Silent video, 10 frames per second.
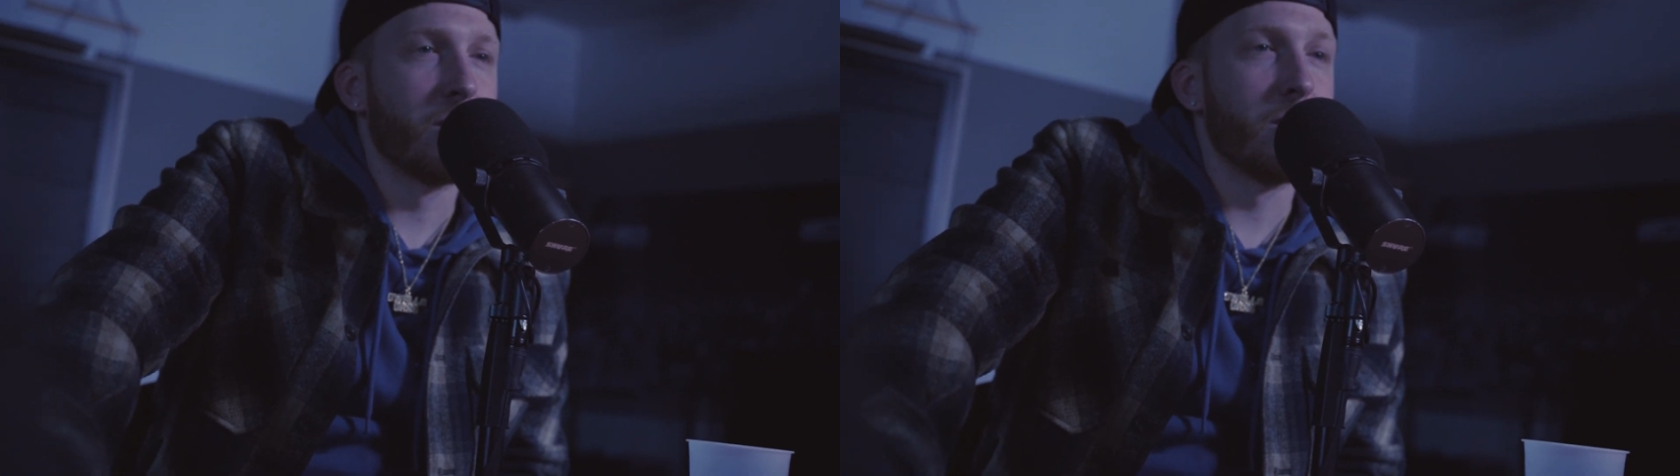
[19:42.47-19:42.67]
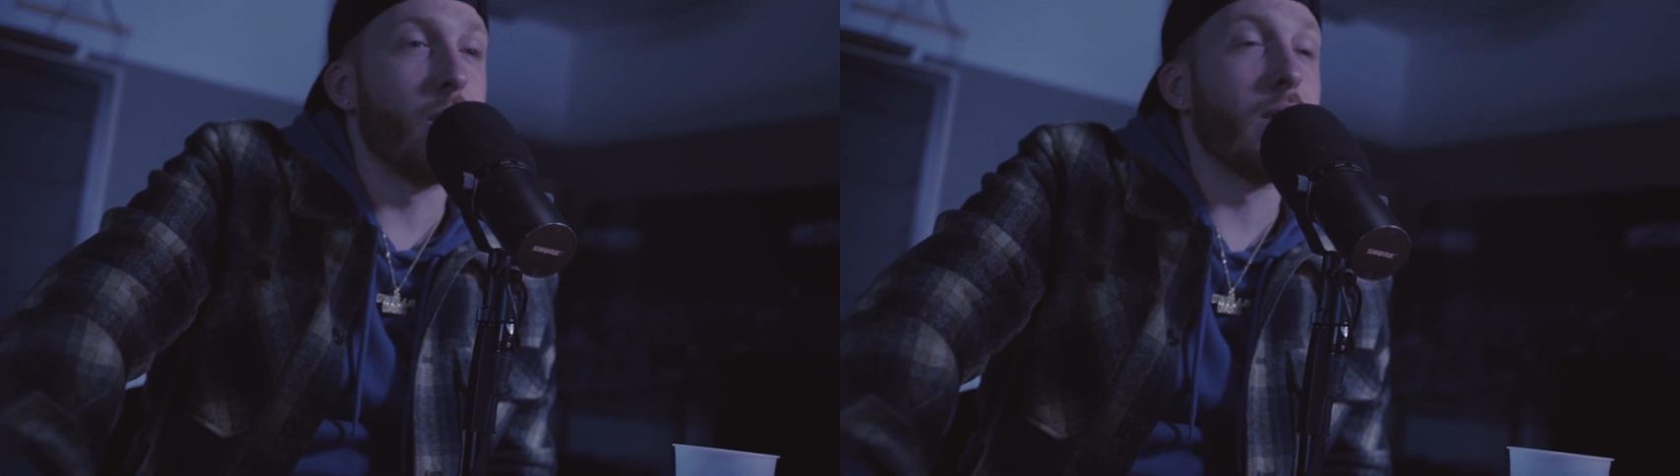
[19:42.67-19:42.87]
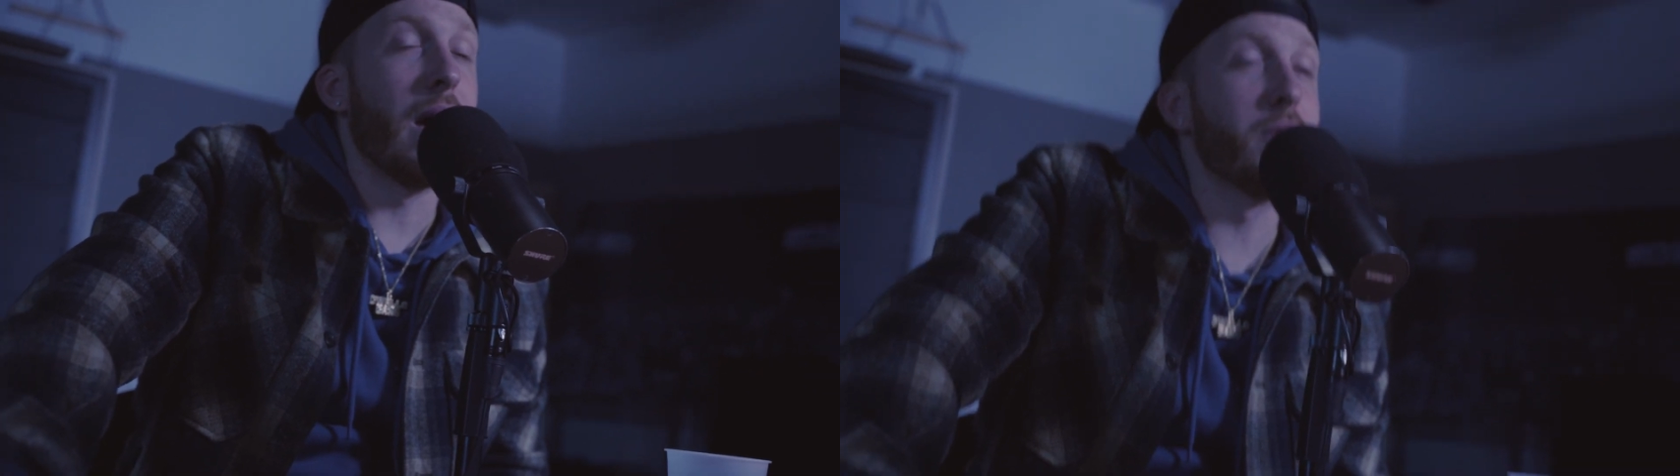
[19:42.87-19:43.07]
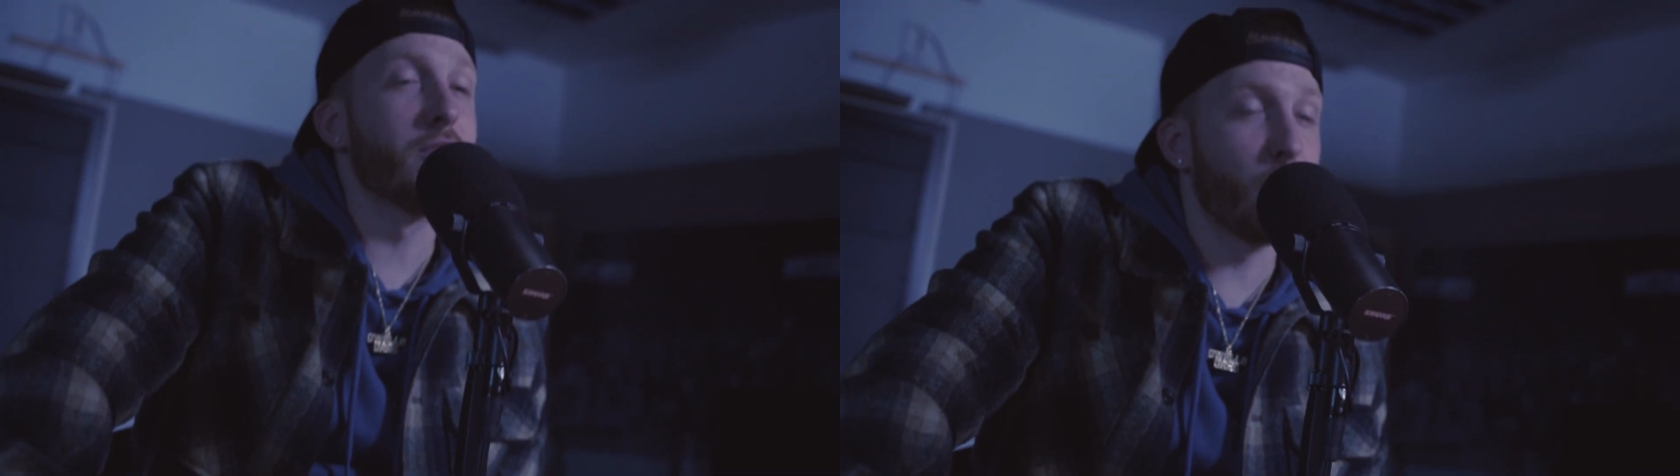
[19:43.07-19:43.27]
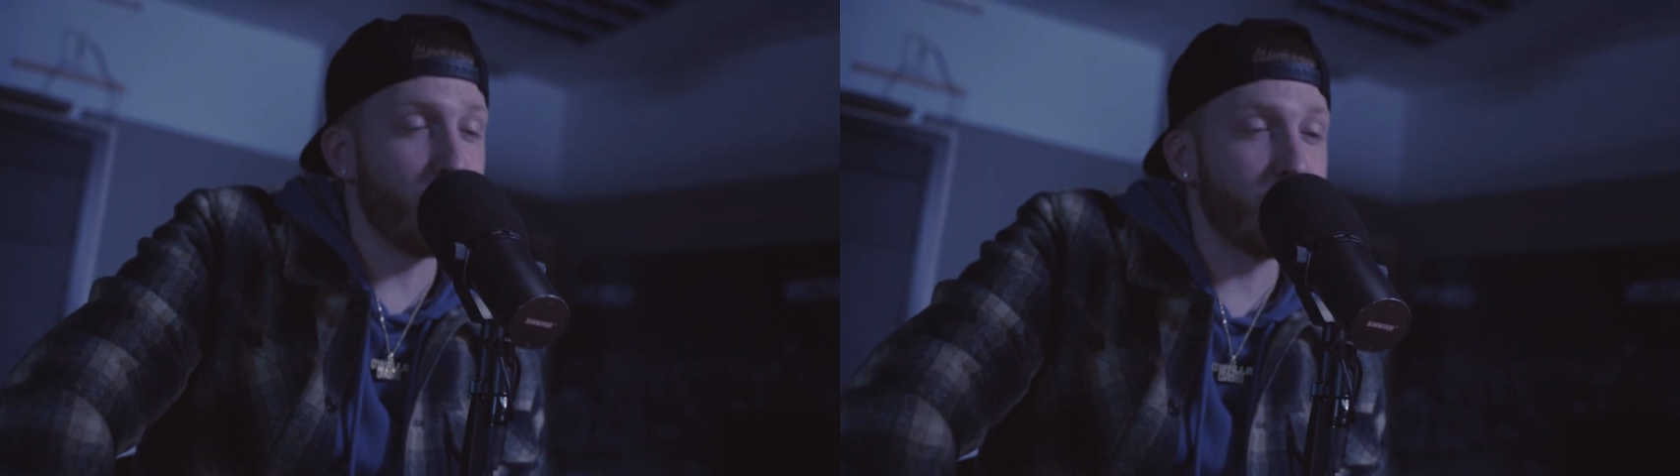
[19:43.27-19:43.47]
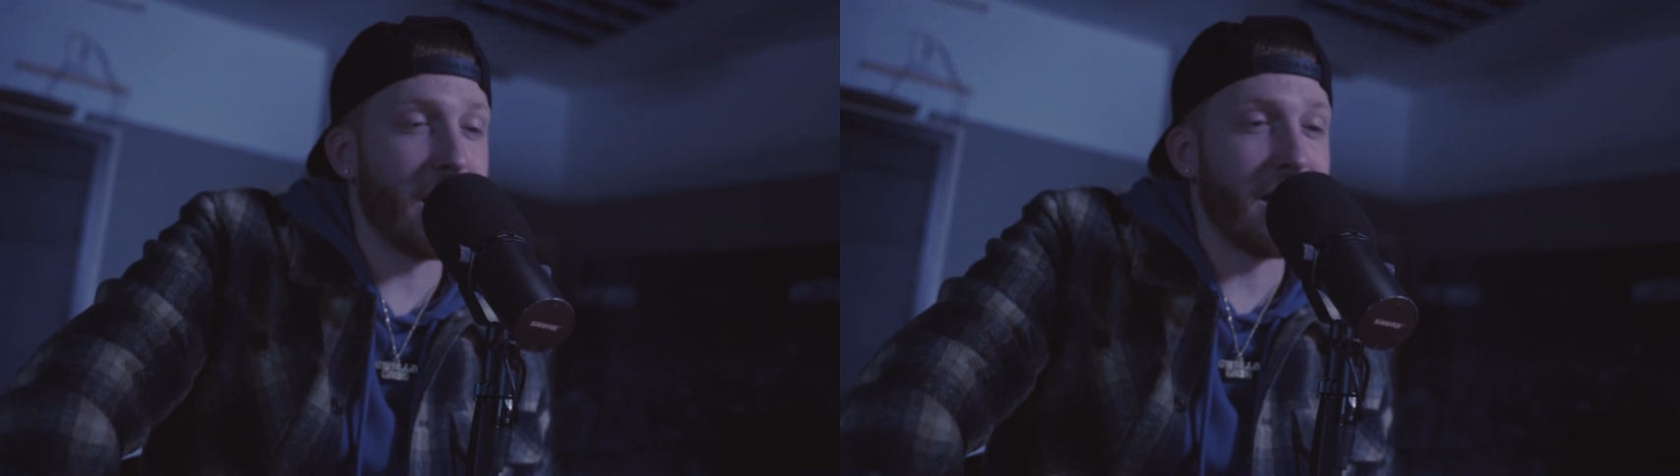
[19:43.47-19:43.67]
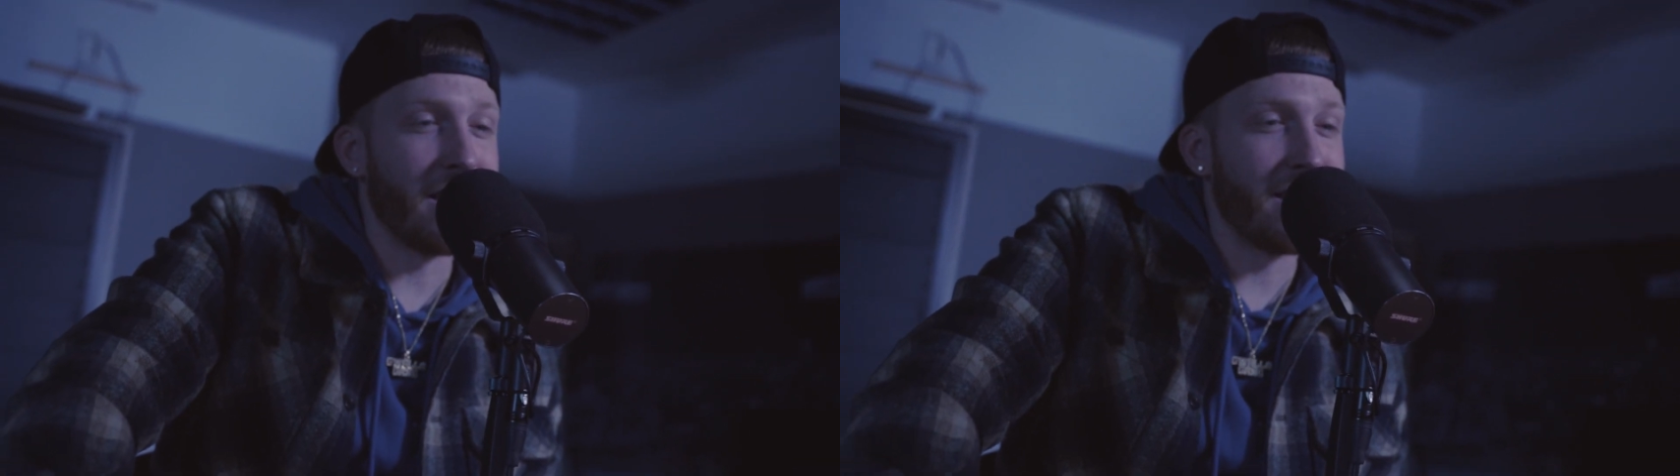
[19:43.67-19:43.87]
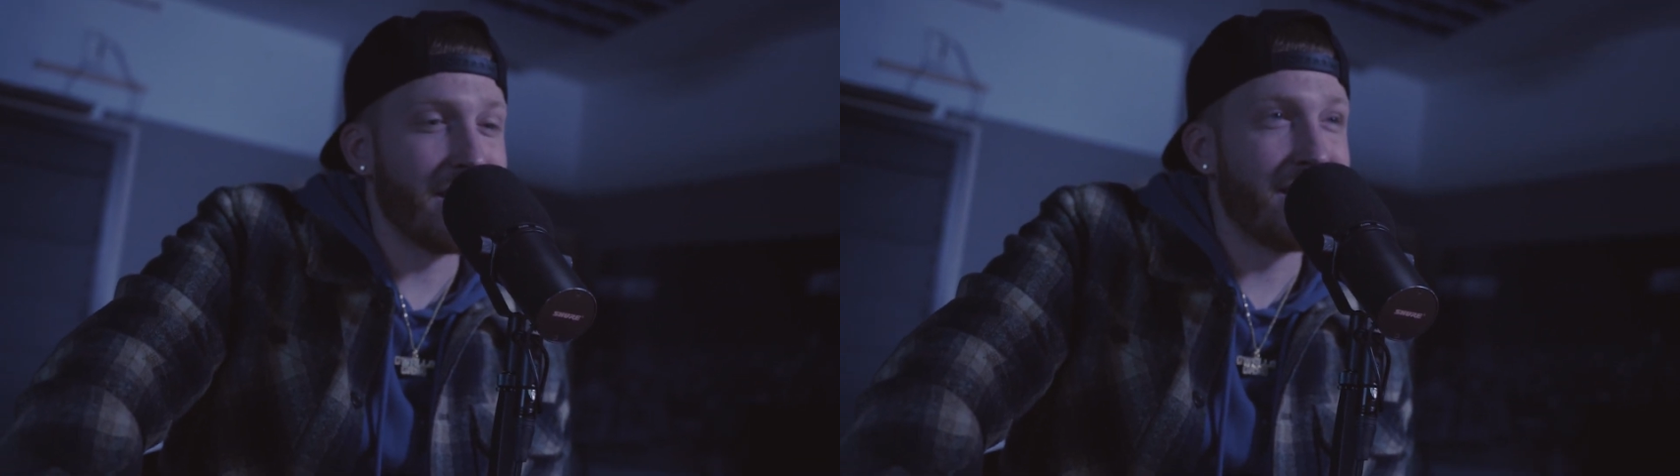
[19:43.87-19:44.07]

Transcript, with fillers: No, that was Tuesday.